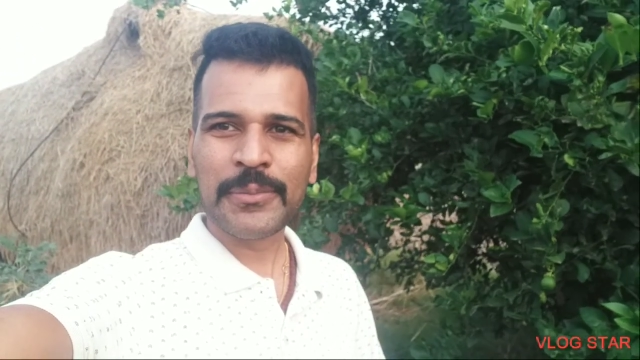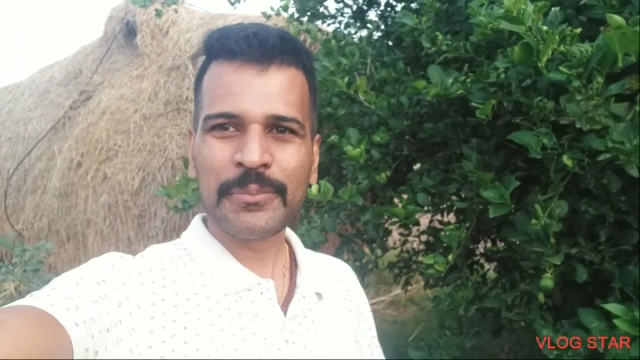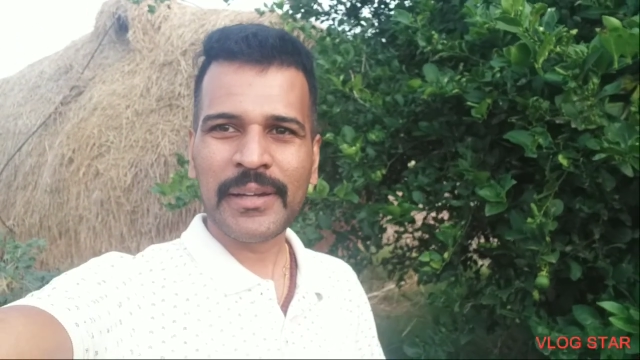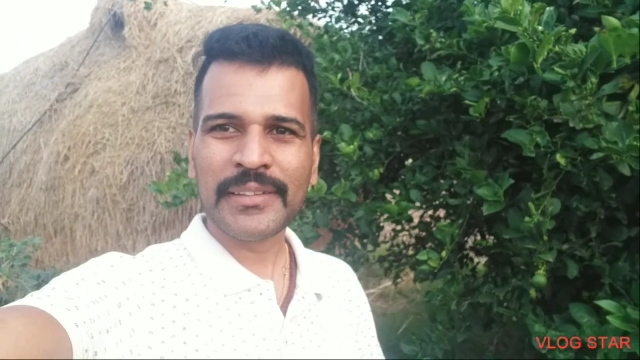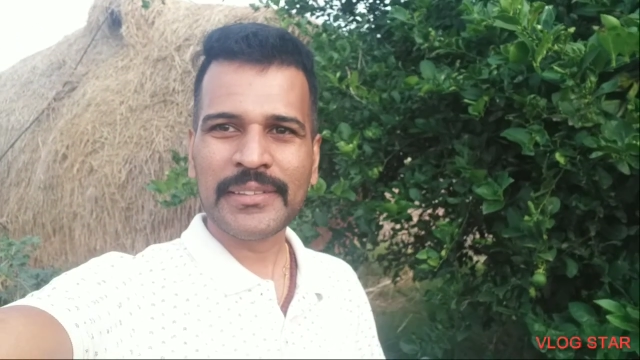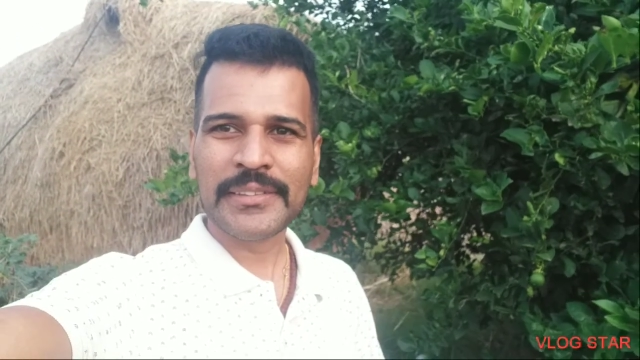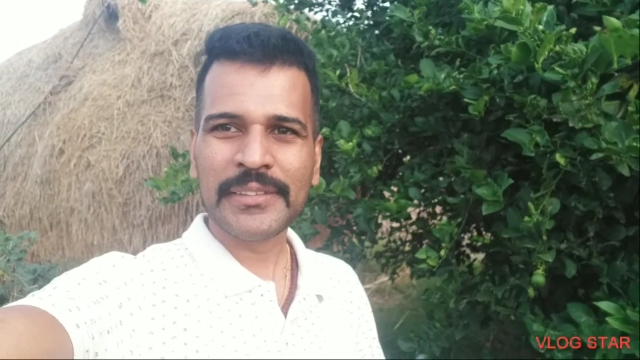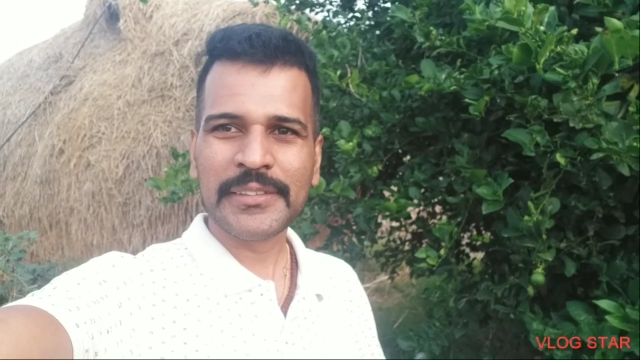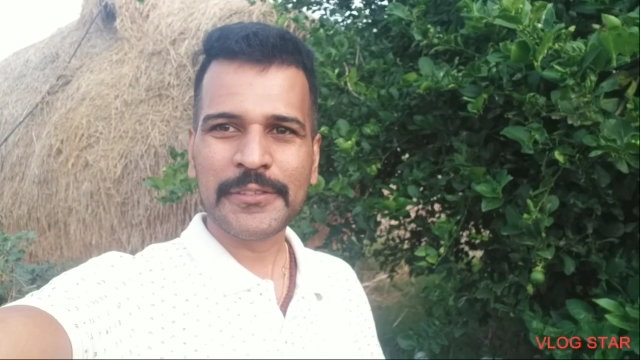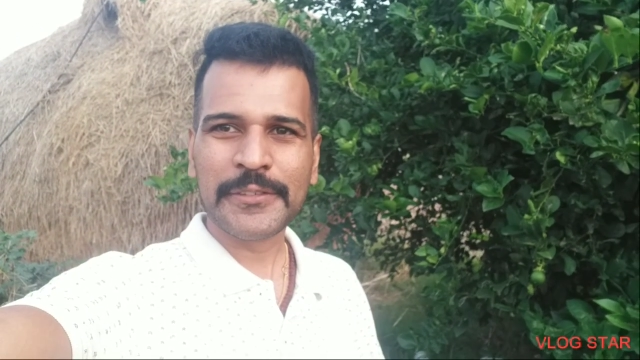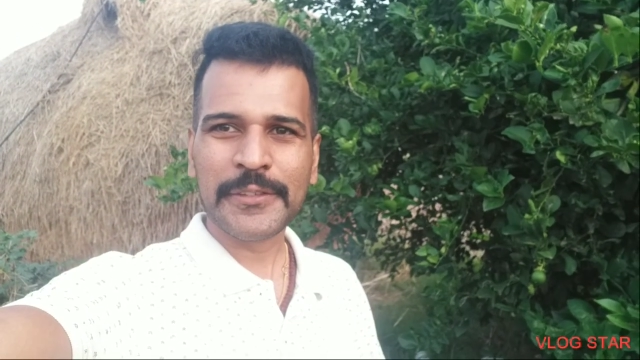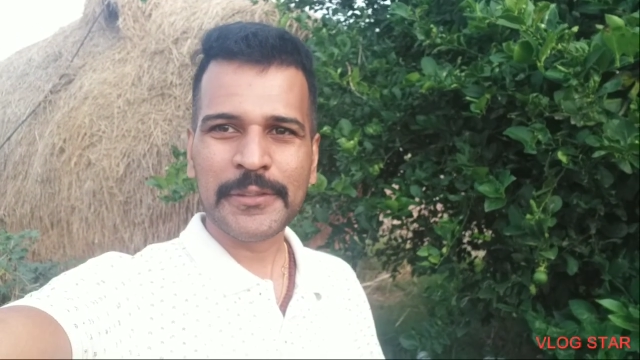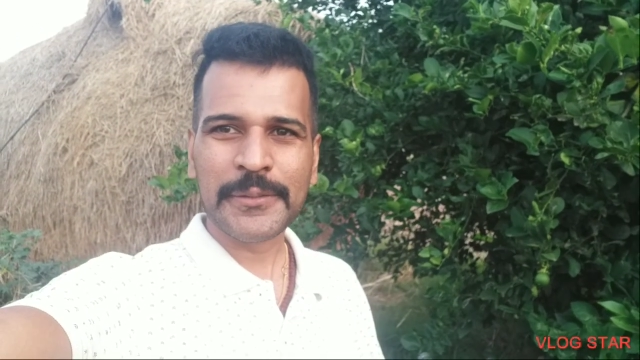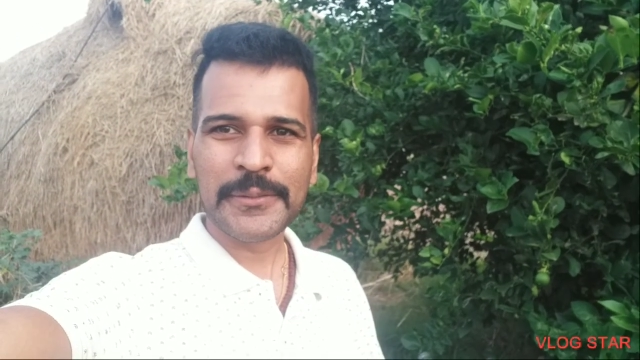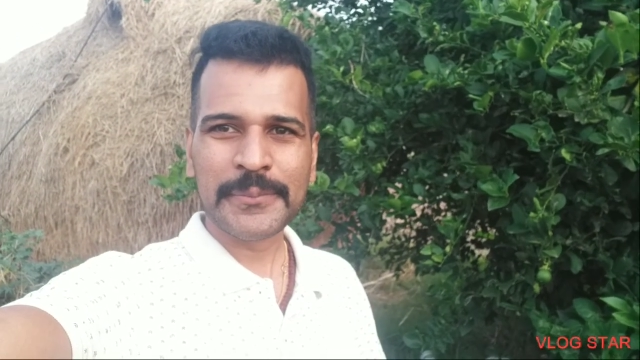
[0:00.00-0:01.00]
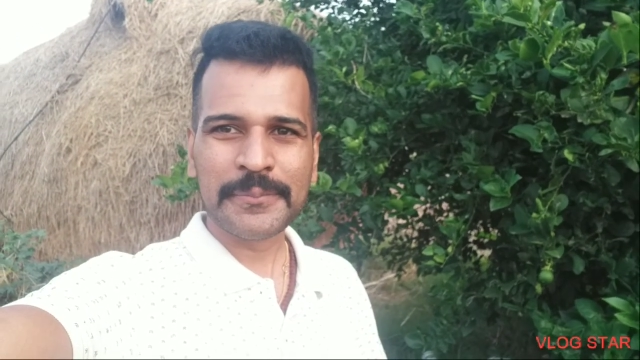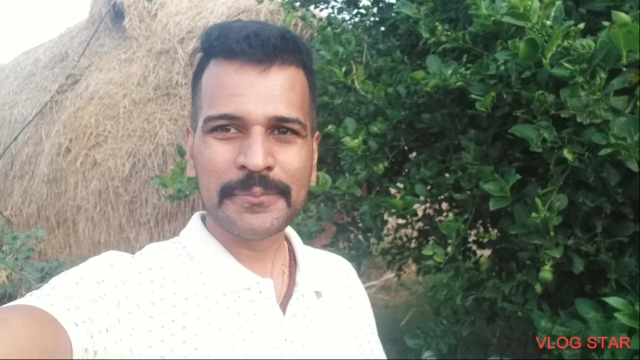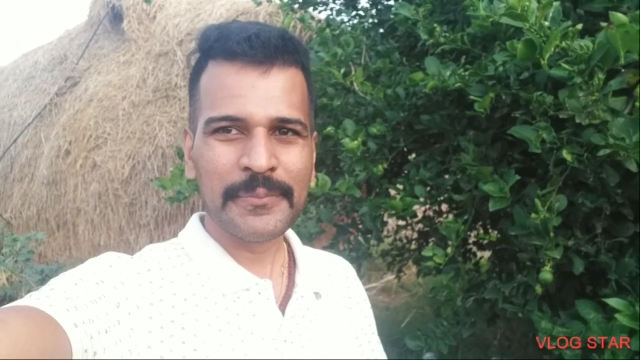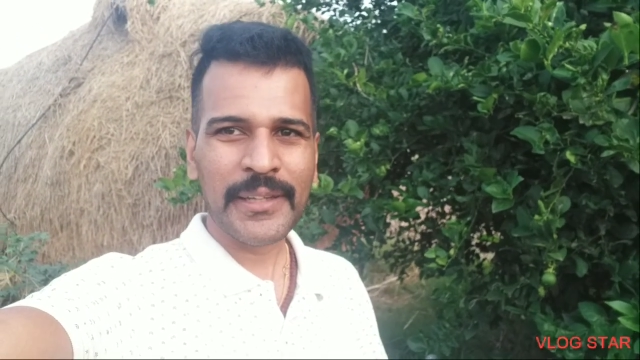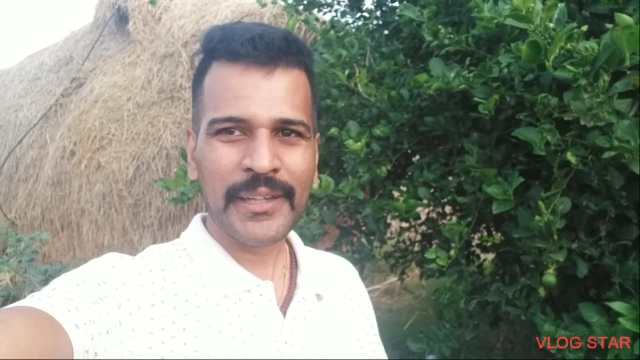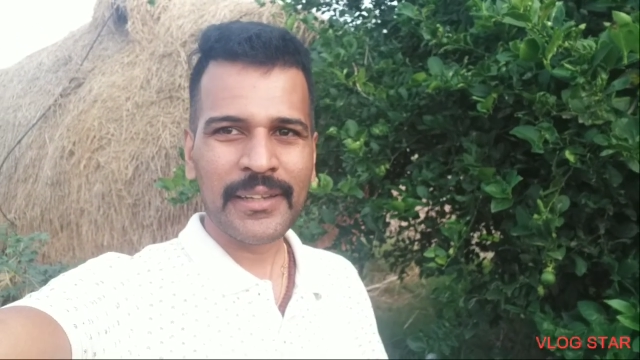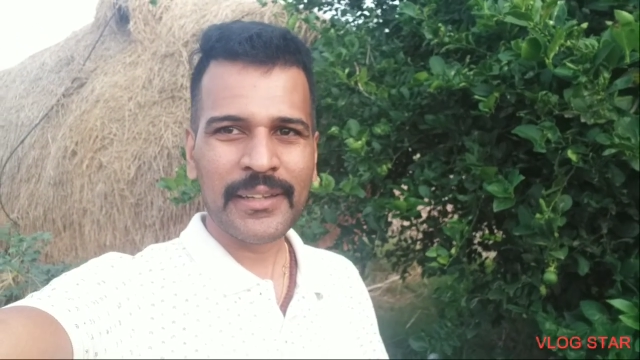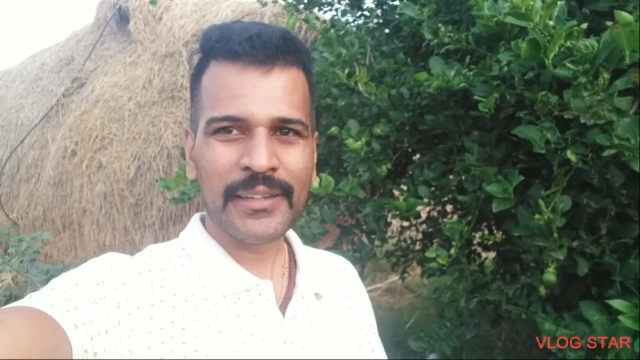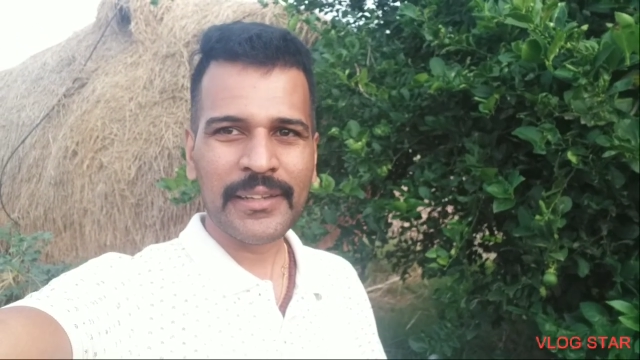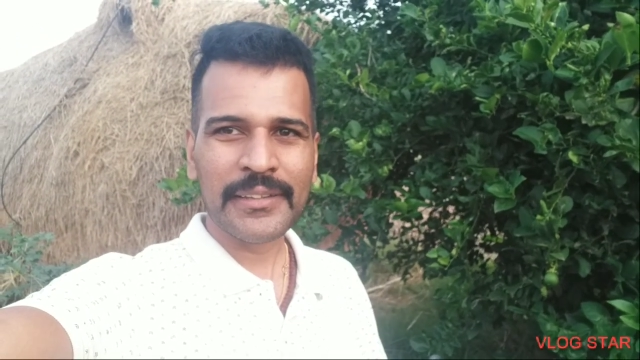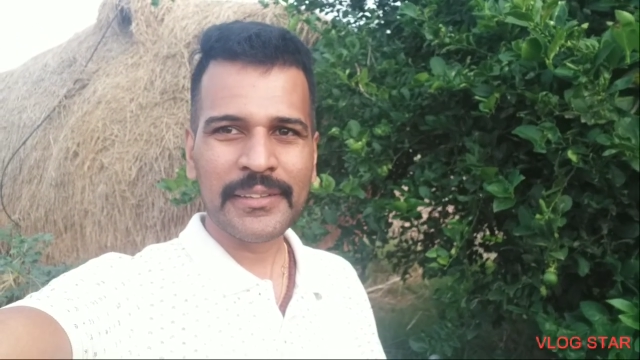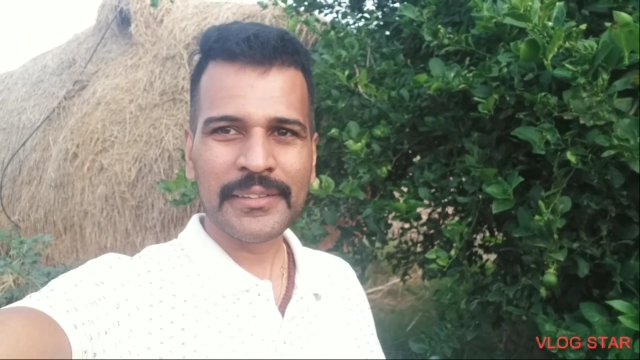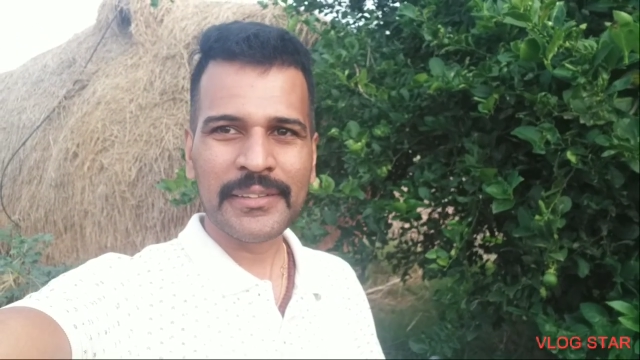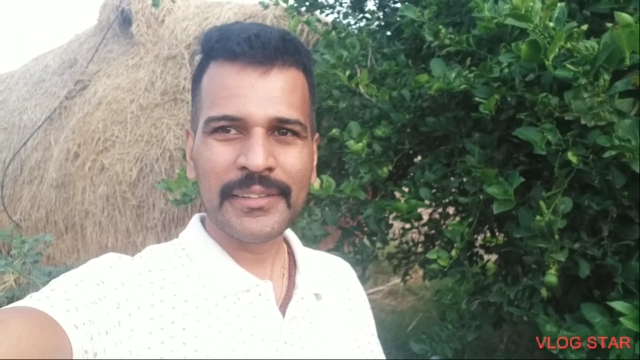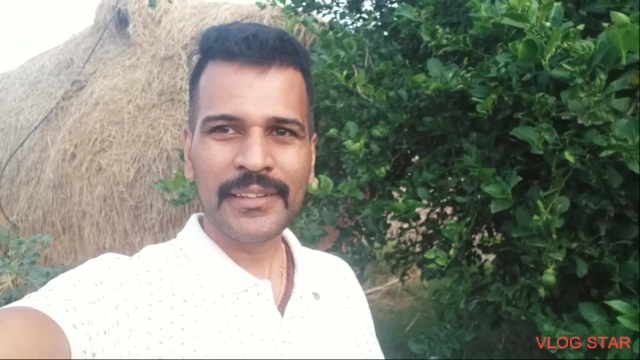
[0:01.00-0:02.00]
myself, being
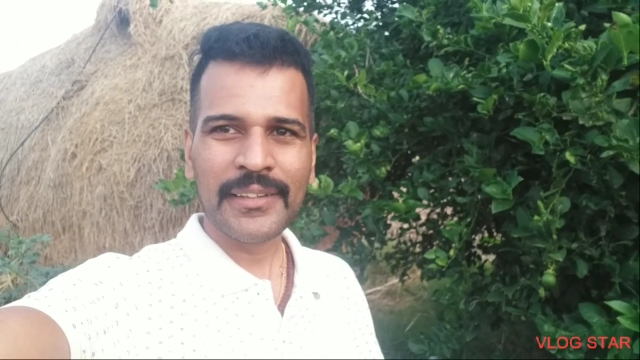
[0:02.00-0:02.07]
here.